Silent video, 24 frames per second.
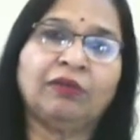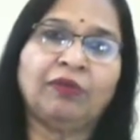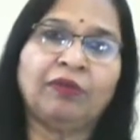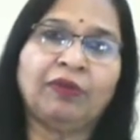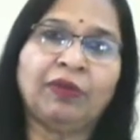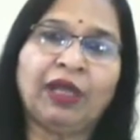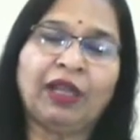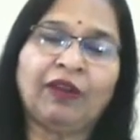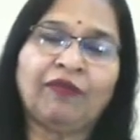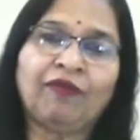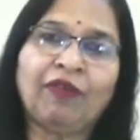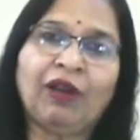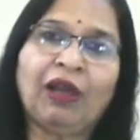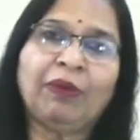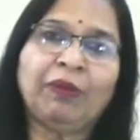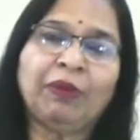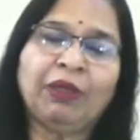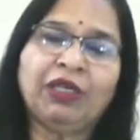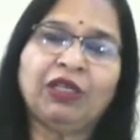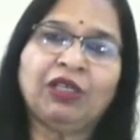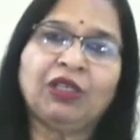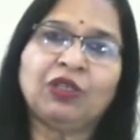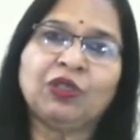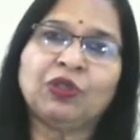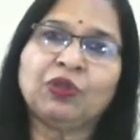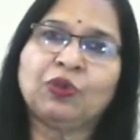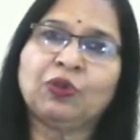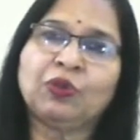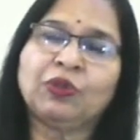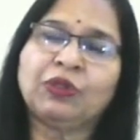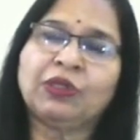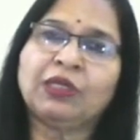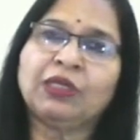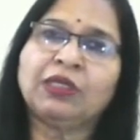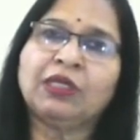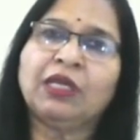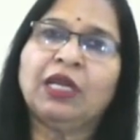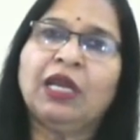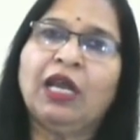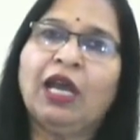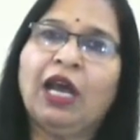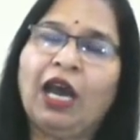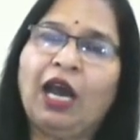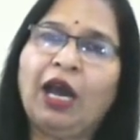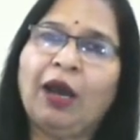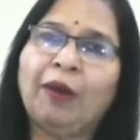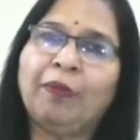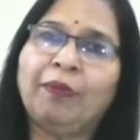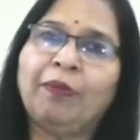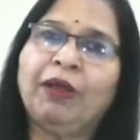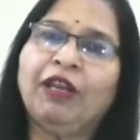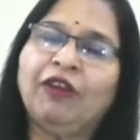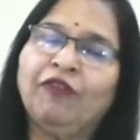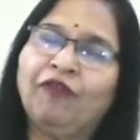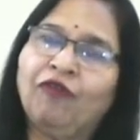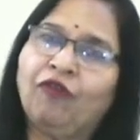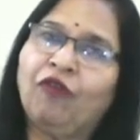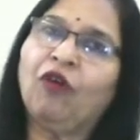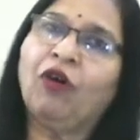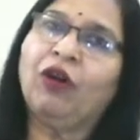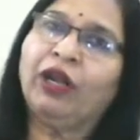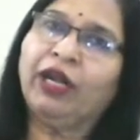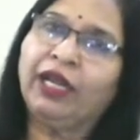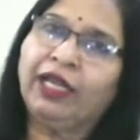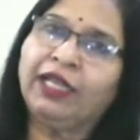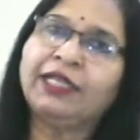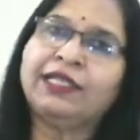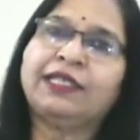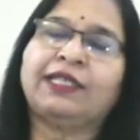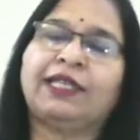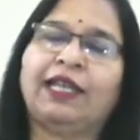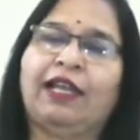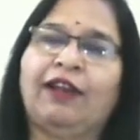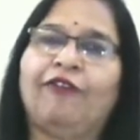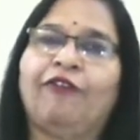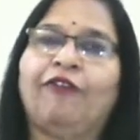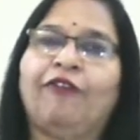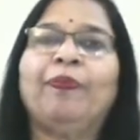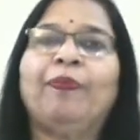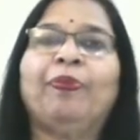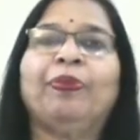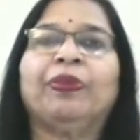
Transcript: environmental resources are meant for itself.